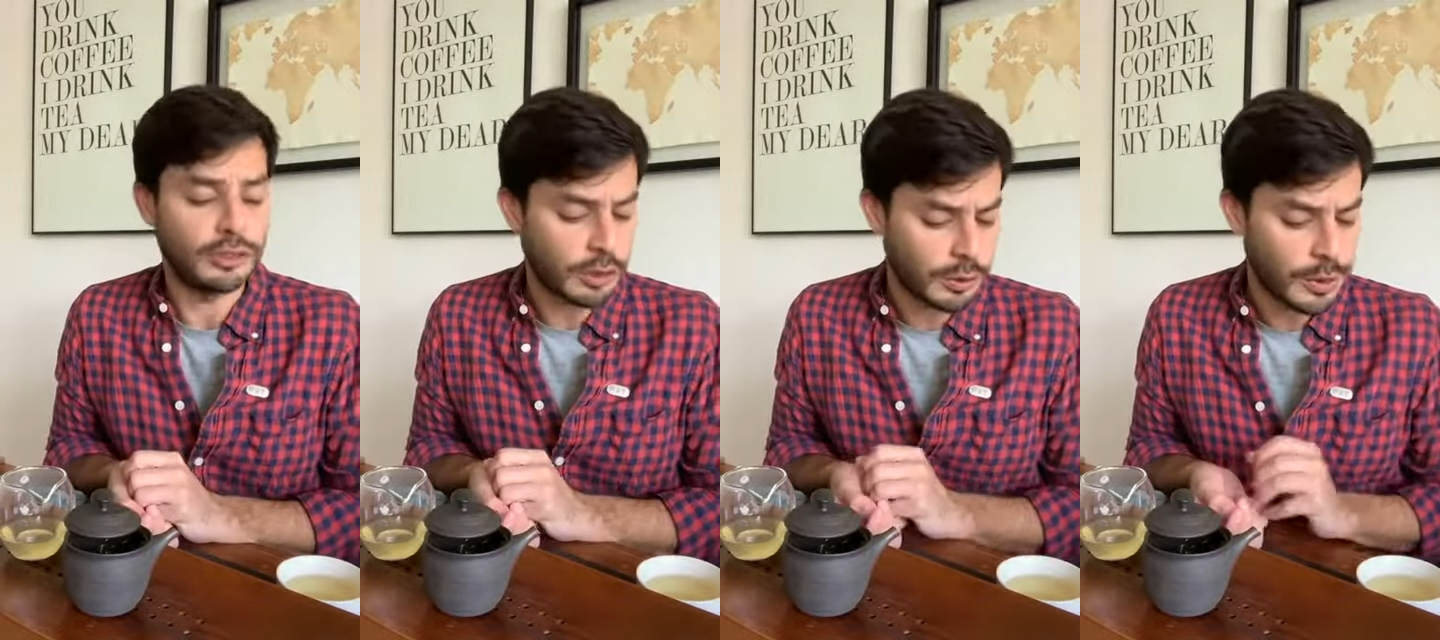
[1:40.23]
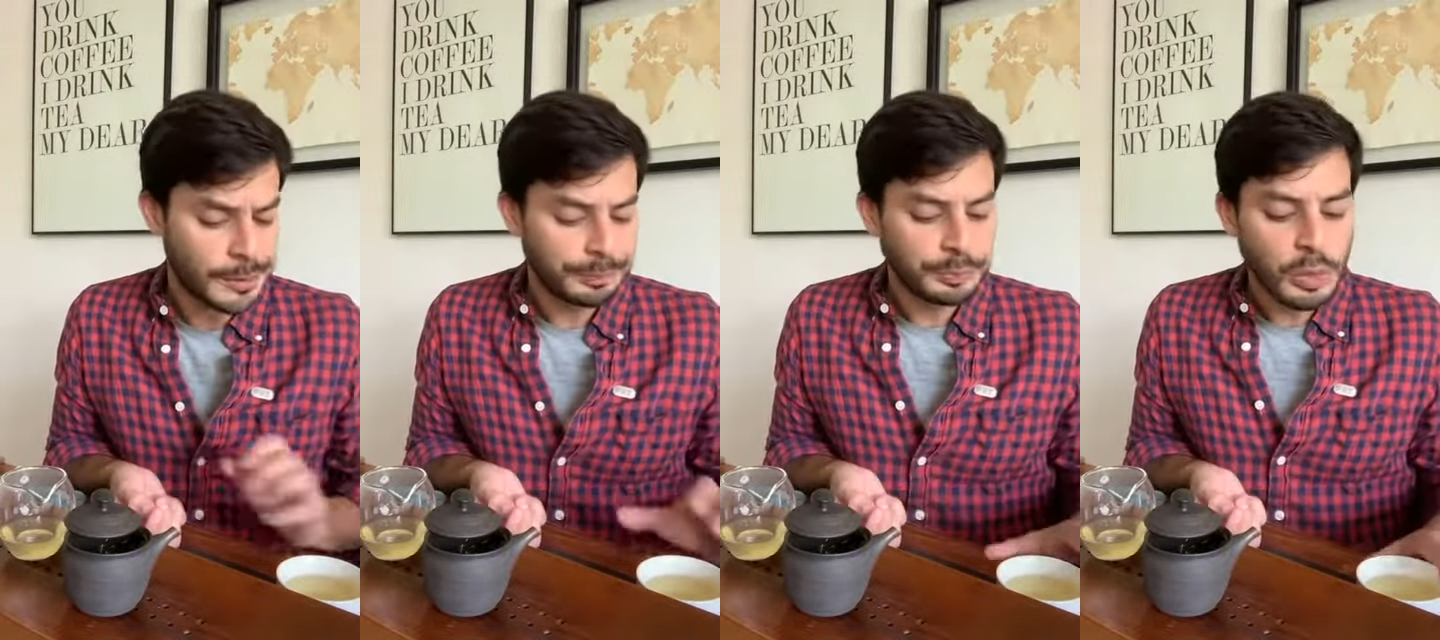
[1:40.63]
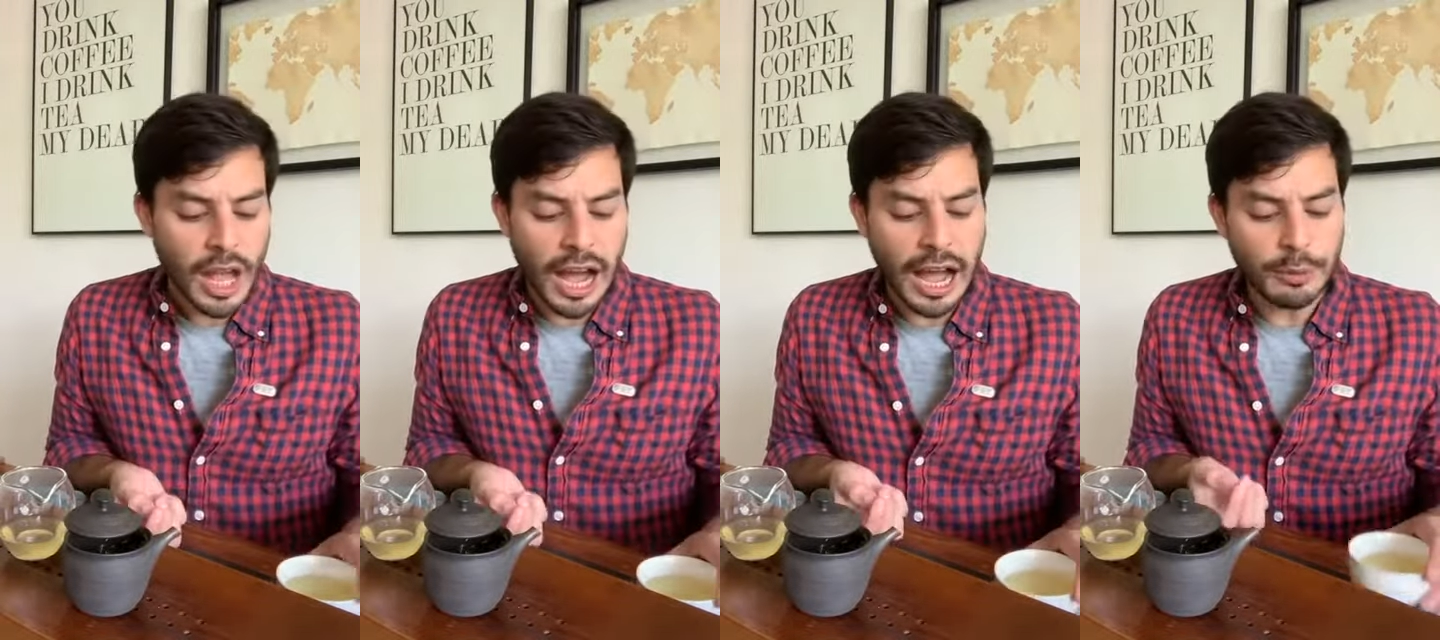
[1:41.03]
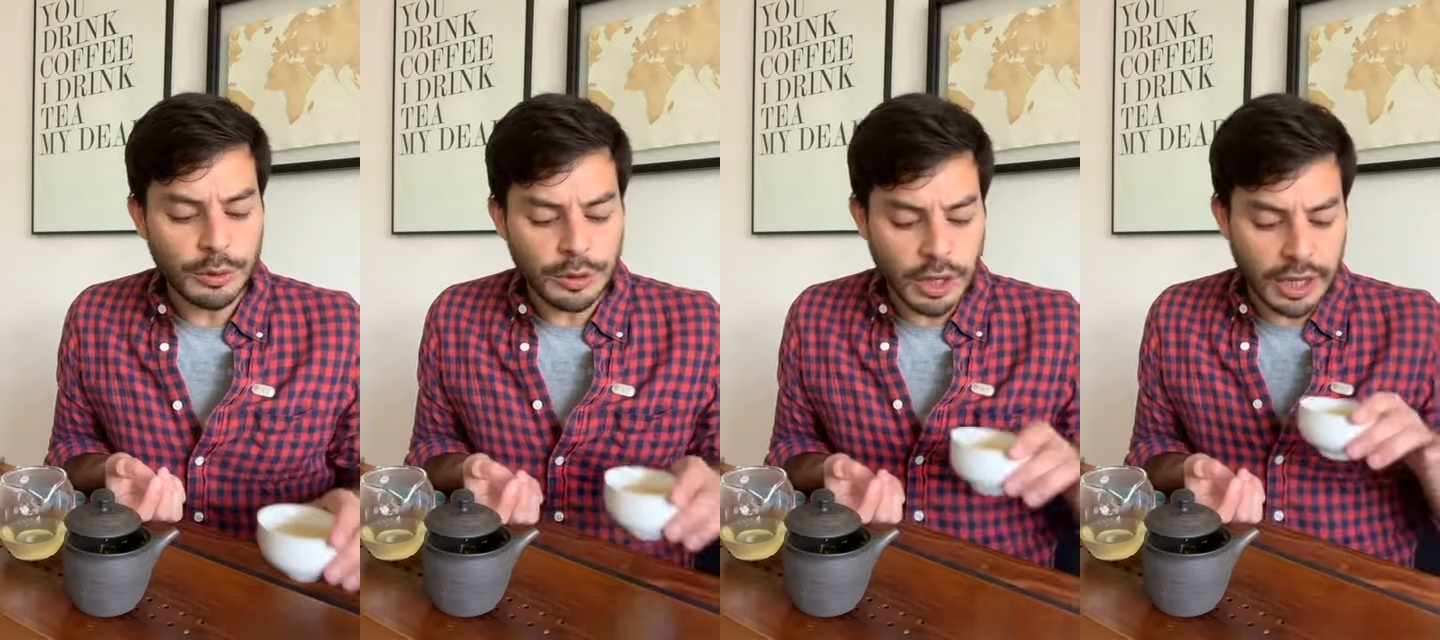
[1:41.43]
So I
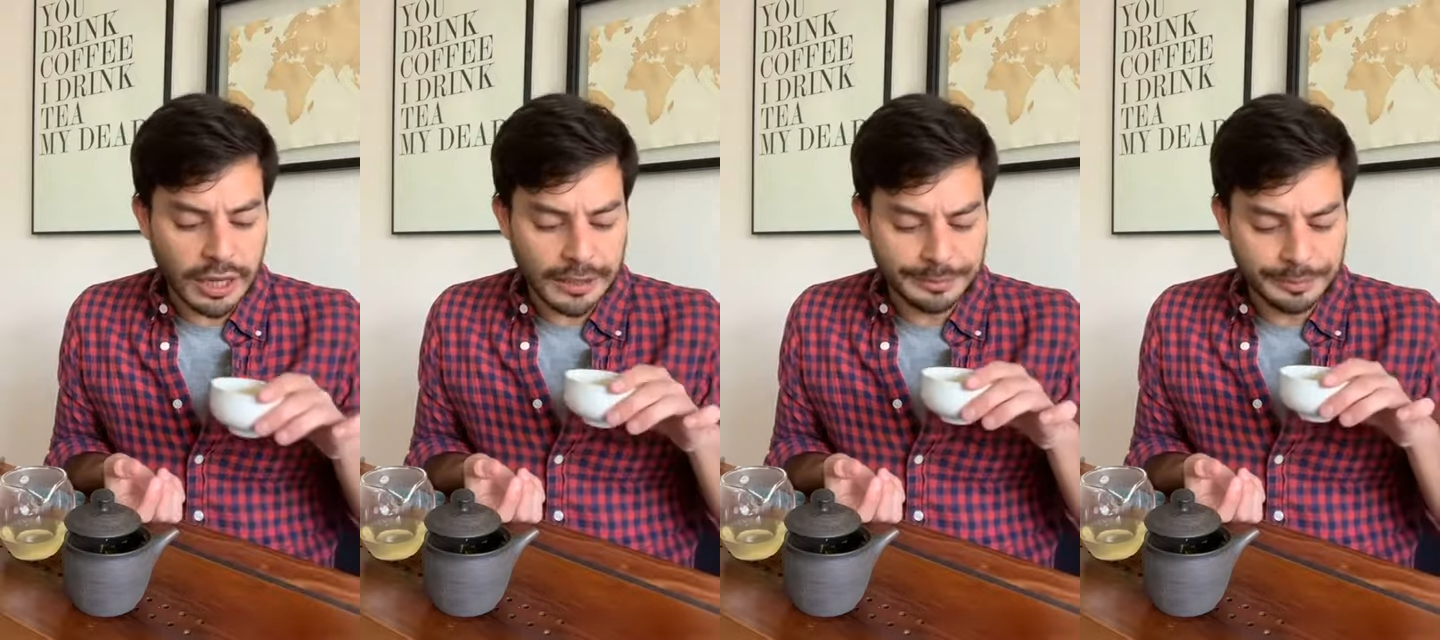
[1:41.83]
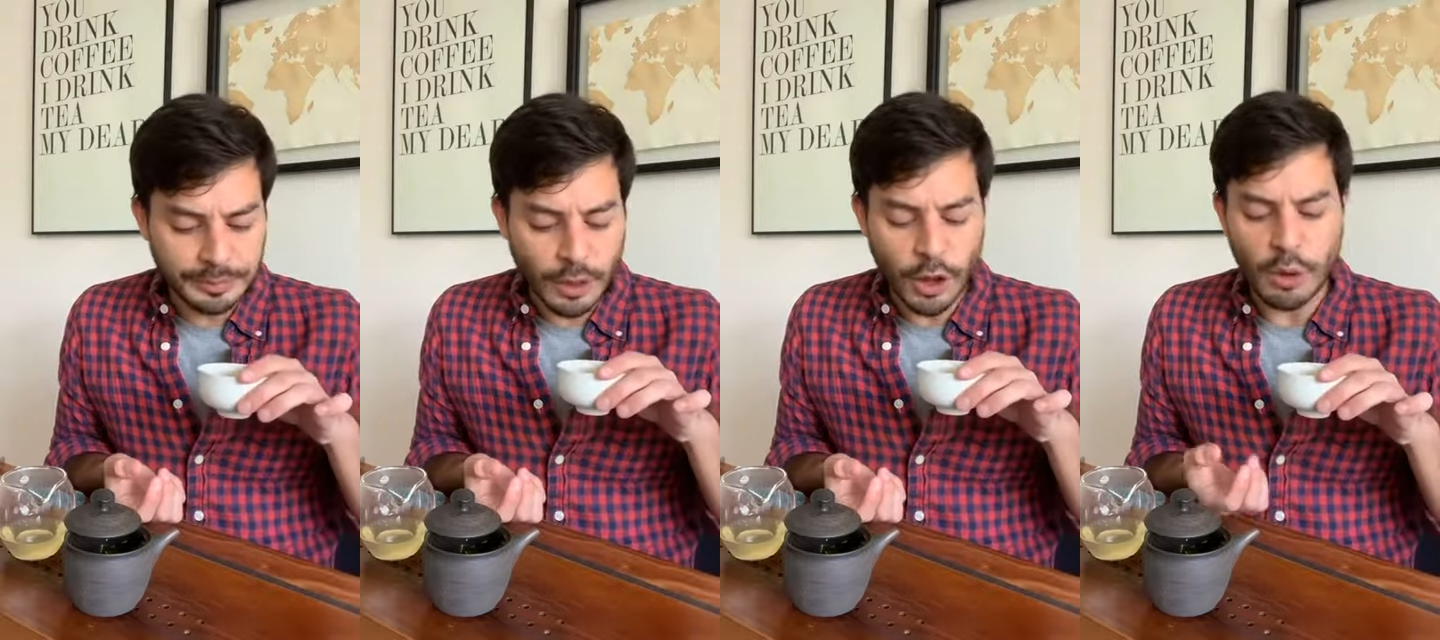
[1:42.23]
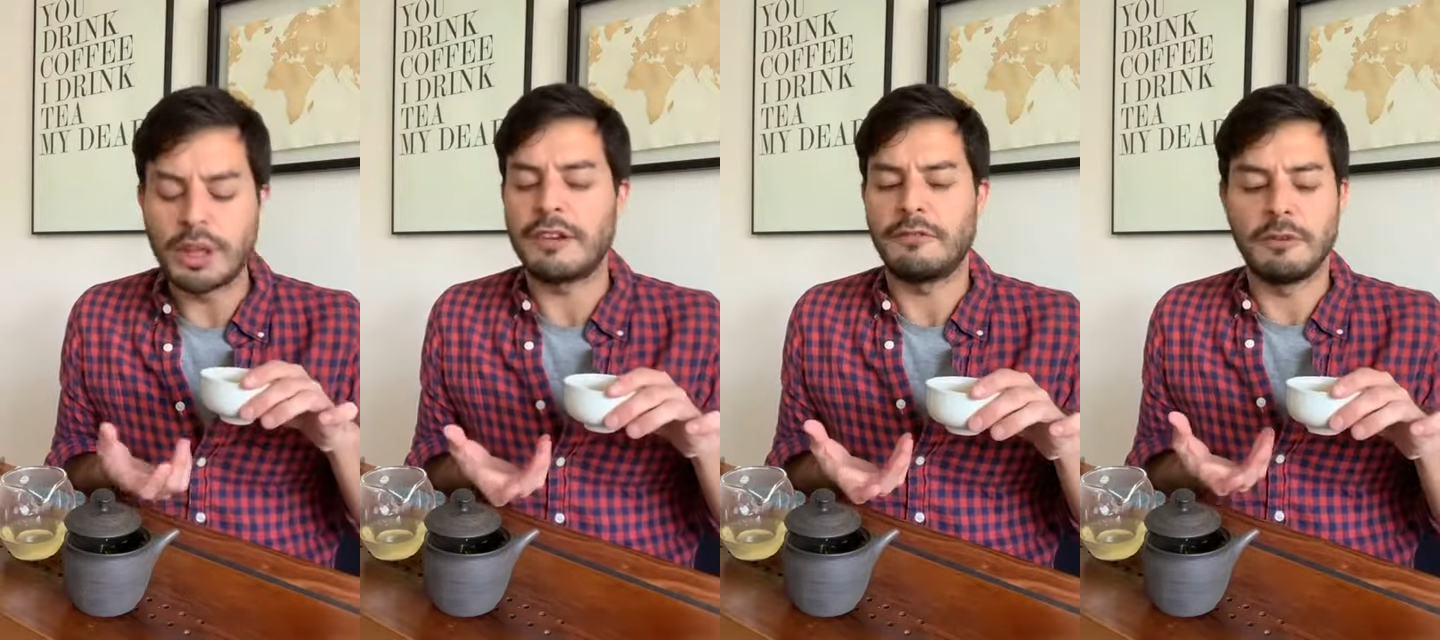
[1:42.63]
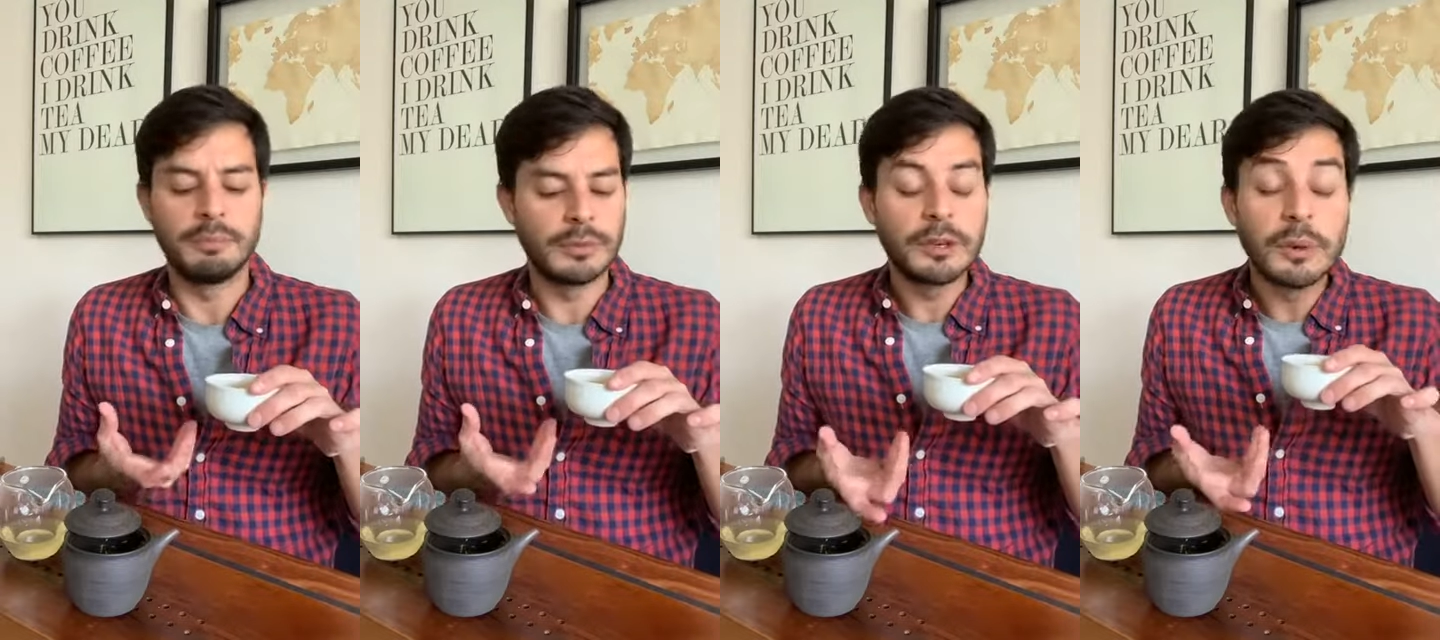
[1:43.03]
would go like from